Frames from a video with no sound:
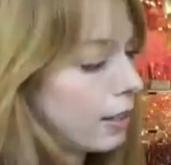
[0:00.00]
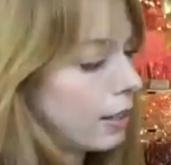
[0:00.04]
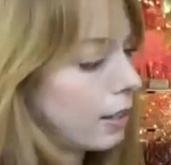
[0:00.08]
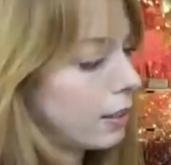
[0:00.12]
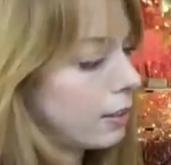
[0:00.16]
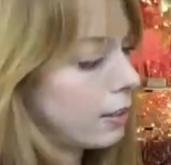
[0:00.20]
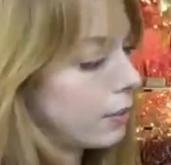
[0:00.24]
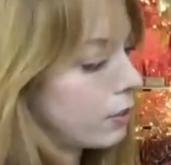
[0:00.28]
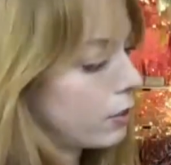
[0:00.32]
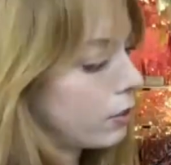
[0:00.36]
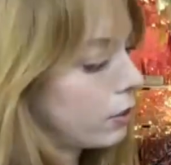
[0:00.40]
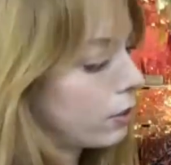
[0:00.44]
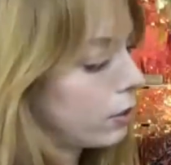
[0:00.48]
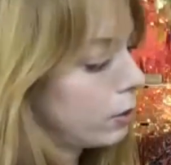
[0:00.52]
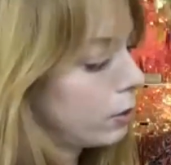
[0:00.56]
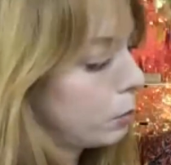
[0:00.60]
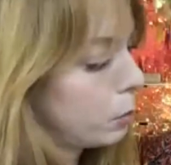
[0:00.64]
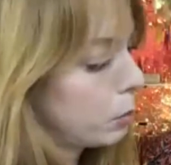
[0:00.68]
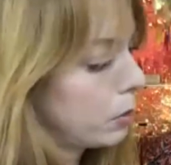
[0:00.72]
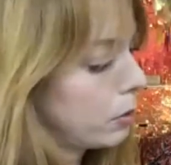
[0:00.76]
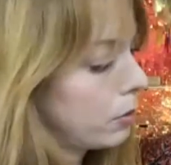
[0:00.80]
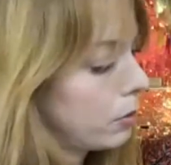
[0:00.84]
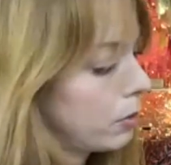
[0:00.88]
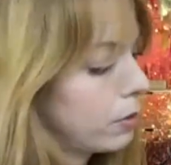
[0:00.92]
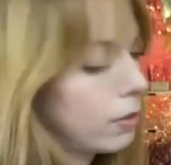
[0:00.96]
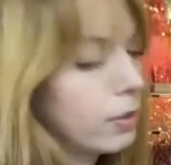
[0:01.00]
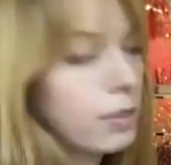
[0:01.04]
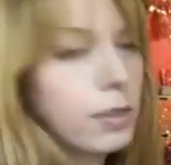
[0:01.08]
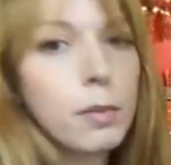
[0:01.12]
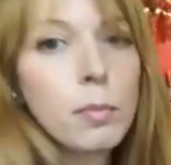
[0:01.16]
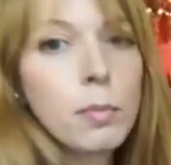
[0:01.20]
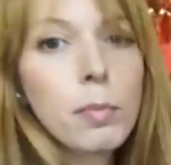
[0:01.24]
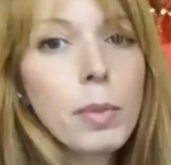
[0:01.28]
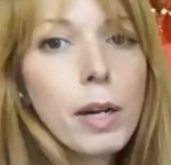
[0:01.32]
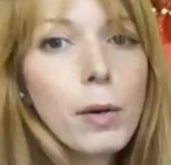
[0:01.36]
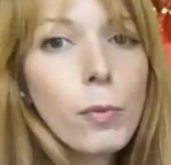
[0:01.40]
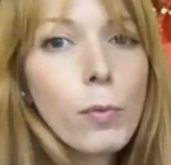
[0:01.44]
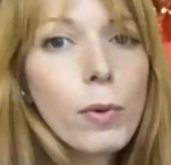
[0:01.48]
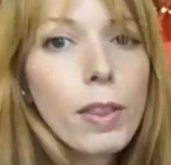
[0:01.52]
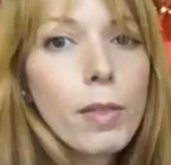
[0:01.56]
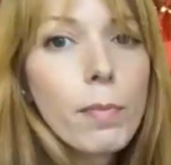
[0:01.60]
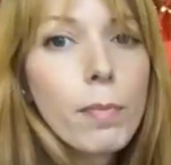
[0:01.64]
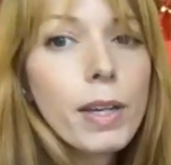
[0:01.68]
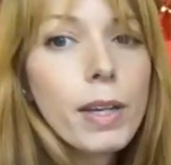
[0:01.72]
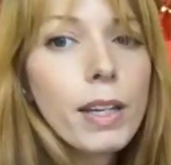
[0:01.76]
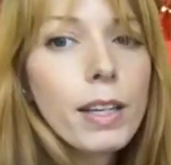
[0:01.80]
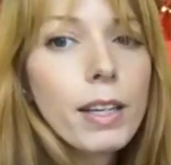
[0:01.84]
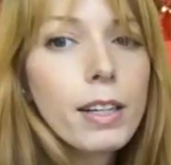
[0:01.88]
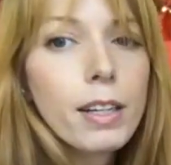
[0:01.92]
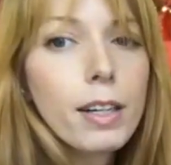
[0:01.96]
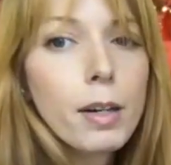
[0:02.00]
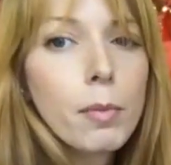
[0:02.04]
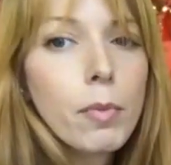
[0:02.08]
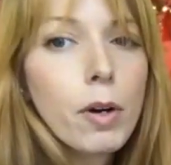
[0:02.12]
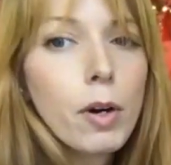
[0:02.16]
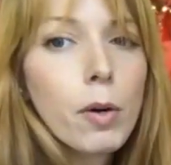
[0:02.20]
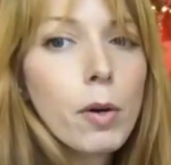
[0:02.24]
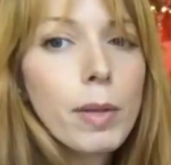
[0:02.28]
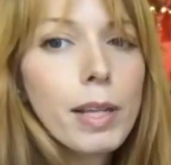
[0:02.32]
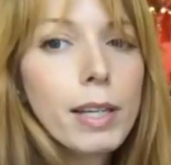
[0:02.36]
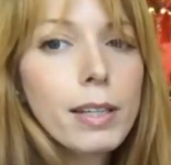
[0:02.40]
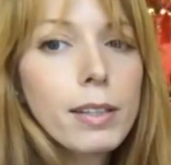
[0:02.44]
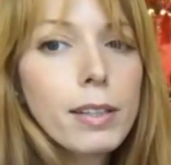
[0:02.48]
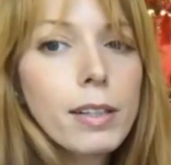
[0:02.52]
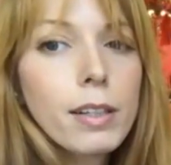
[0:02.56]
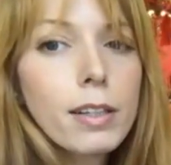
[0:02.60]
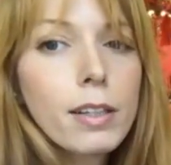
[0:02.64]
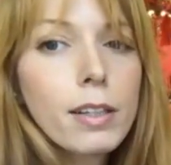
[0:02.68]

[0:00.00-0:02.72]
can of soup. Bear with me here a moment.